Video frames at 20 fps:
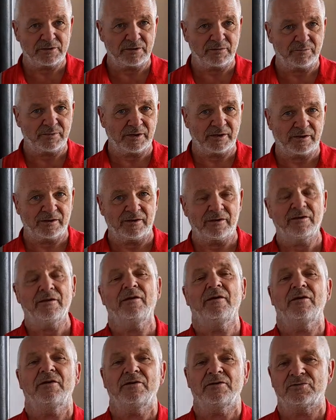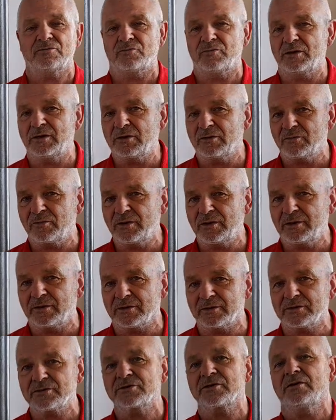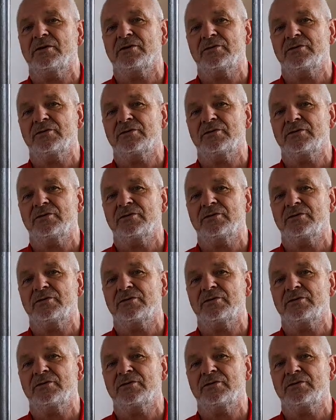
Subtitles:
at the beginning to work with us